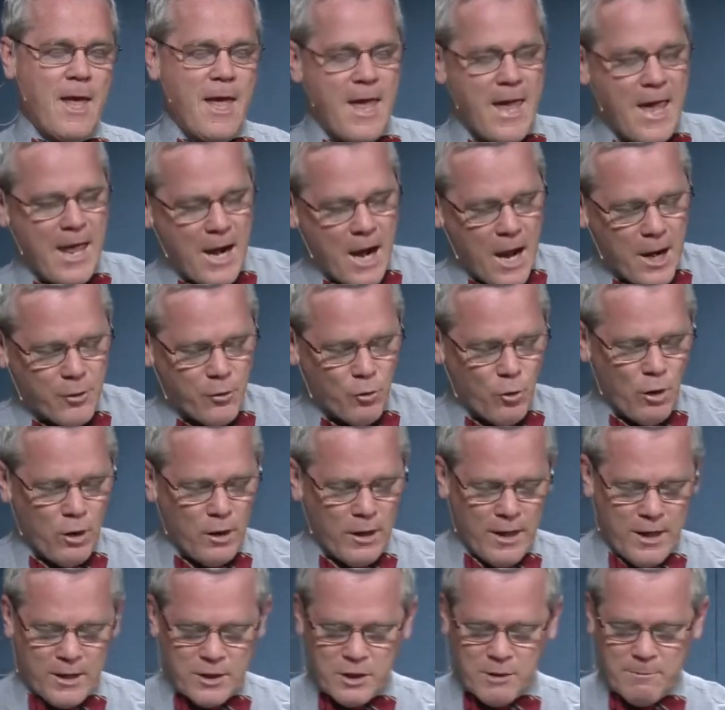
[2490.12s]
And under
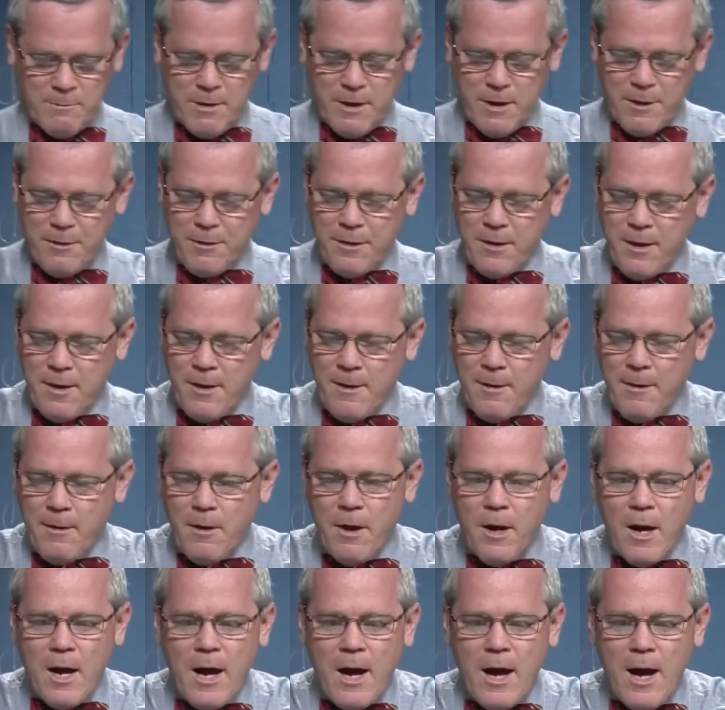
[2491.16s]
Elizabeth,
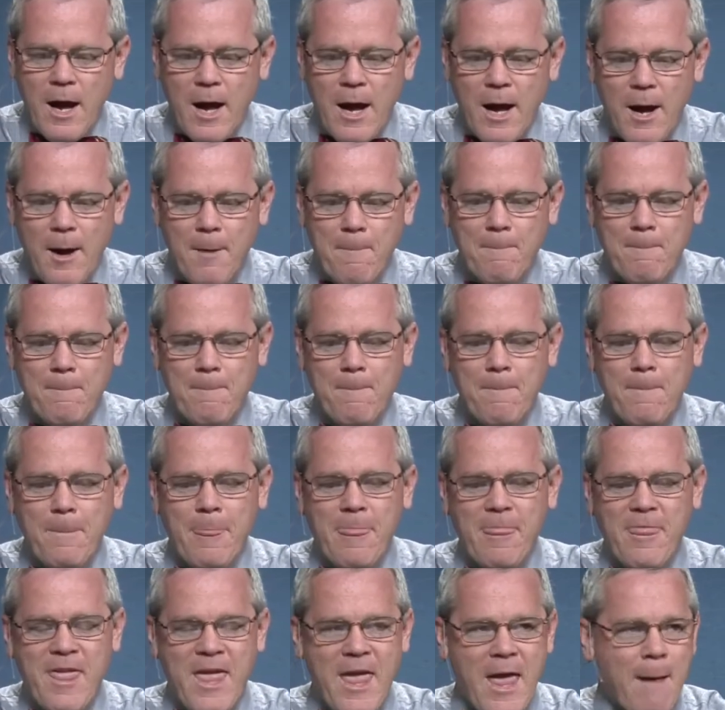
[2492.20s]

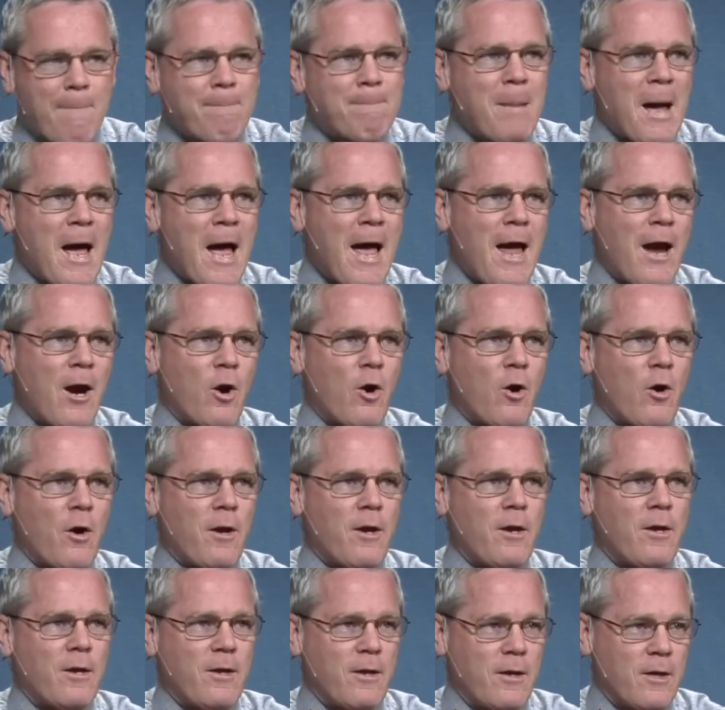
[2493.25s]
the empire
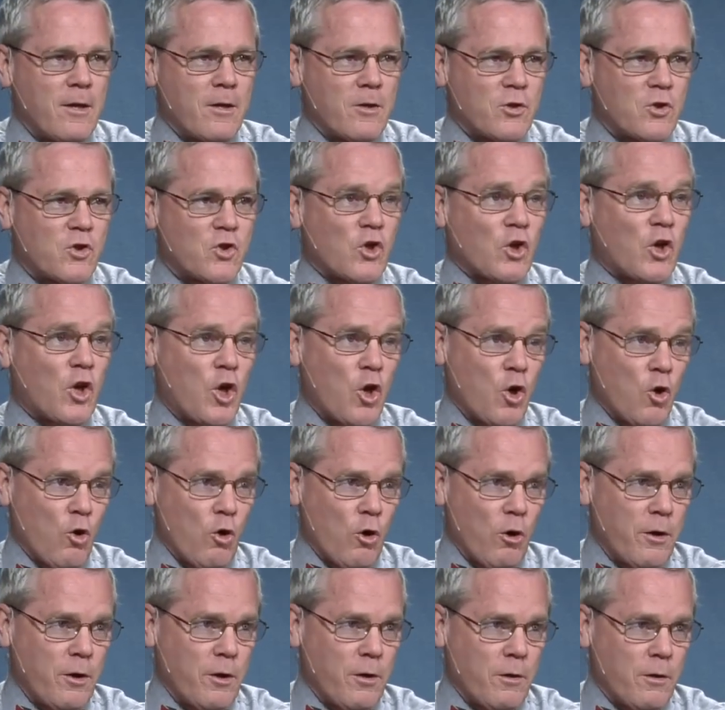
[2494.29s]
is
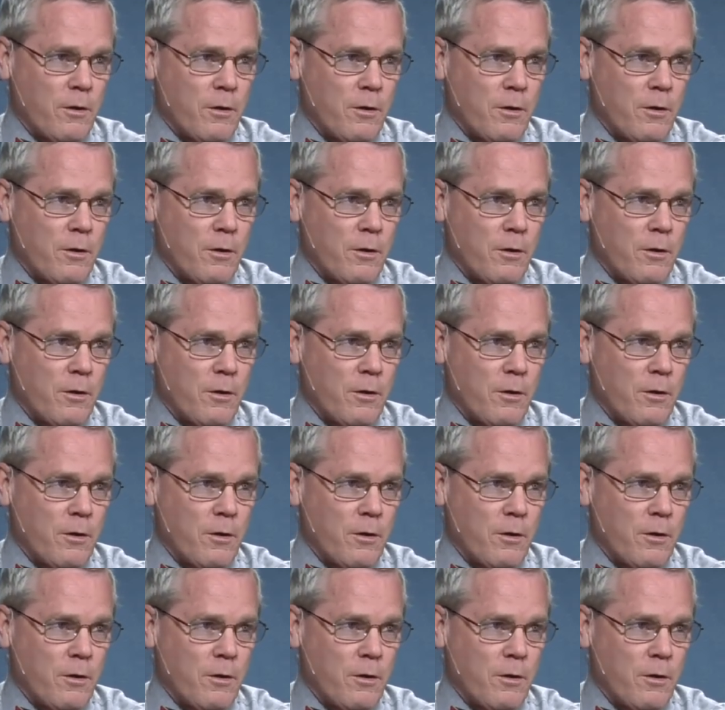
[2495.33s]
secured.